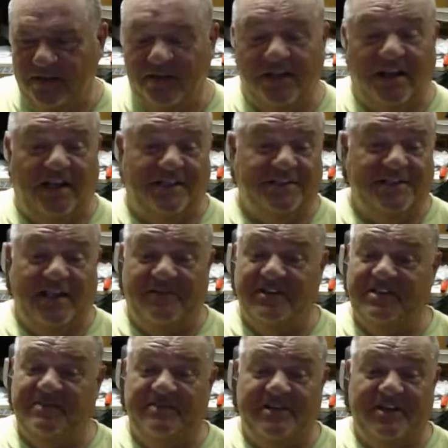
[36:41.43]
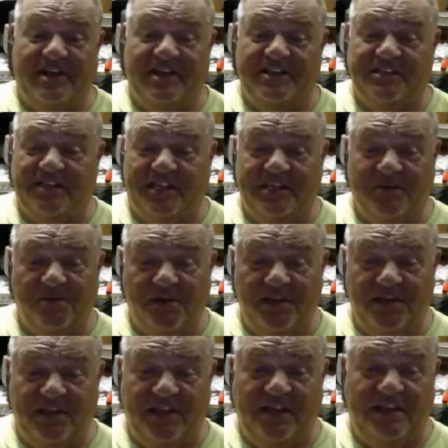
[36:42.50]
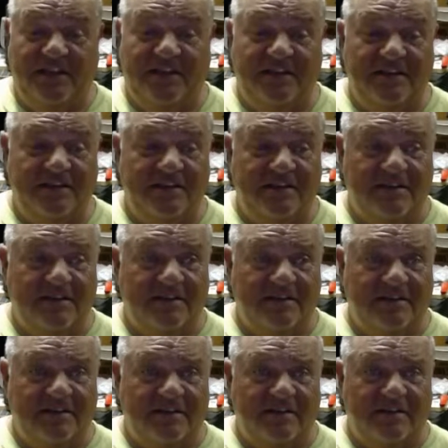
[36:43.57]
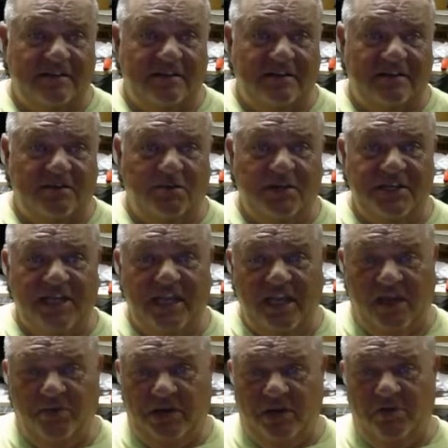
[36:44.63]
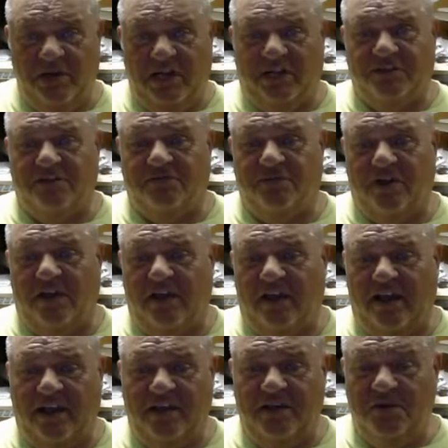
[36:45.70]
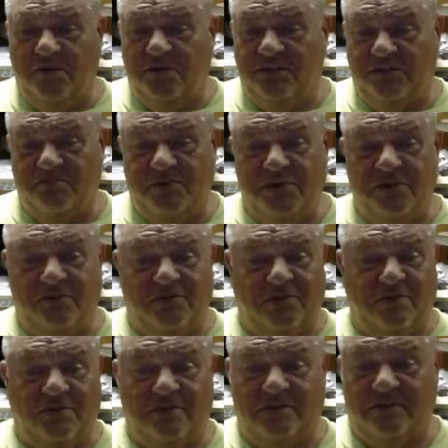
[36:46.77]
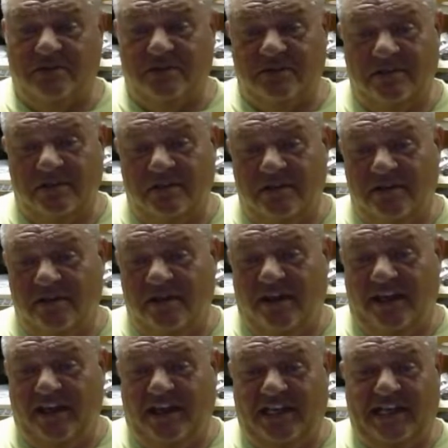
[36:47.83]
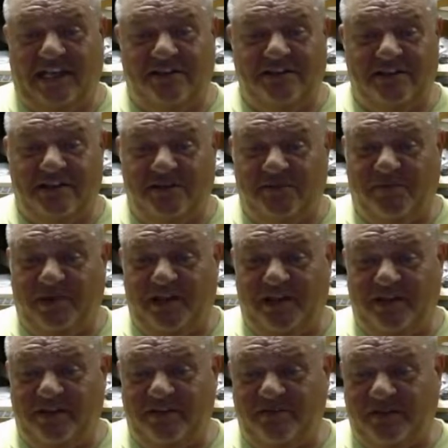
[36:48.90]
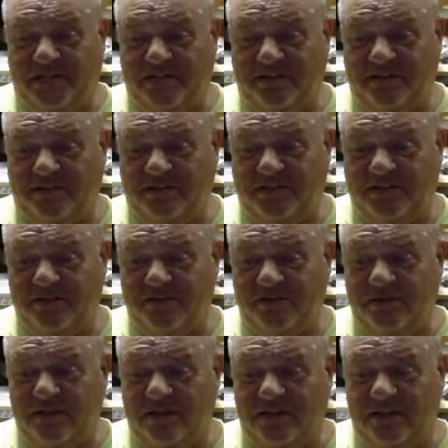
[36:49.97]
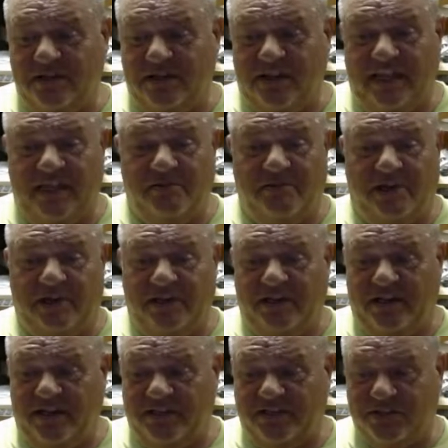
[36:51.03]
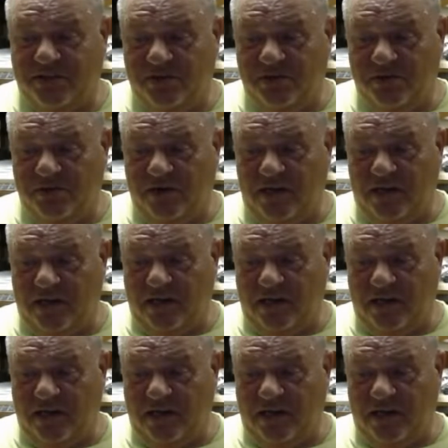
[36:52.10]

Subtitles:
Ah, 70s would be nice. Like one day when I went out to fly, it was beautiful. I got out there with my two. I had my two.